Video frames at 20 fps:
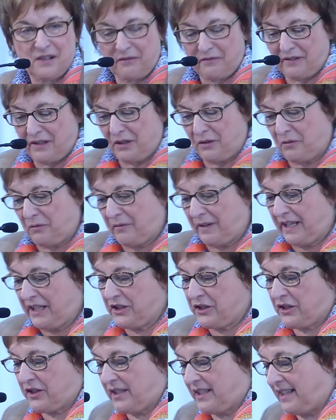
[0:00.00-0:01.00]
of
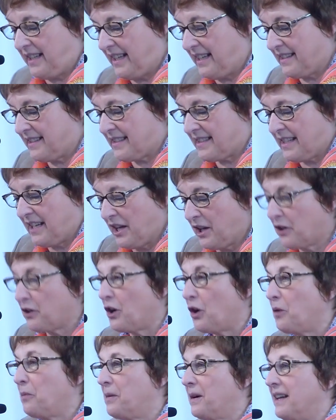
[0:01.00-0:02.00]
innovation and
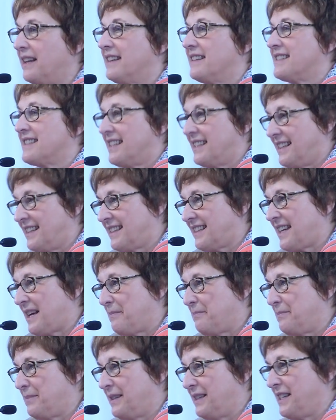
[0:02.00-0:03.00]
global internet
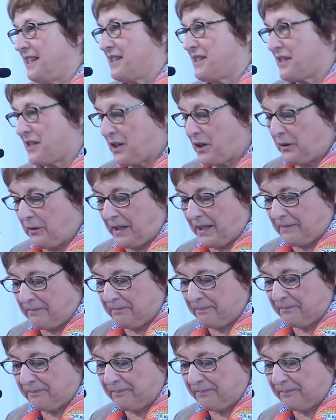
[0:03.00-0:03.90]
companies going.